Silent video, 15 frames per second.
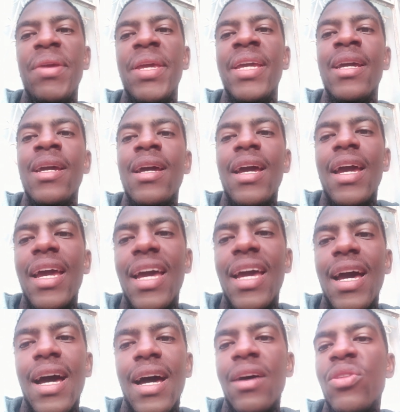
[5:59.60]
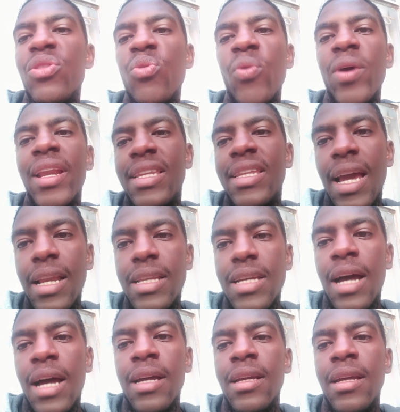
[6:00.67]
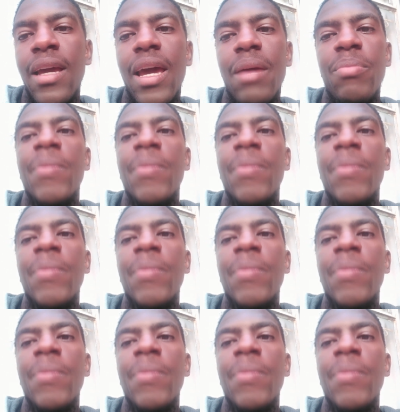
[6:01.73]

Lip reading: me the word data, and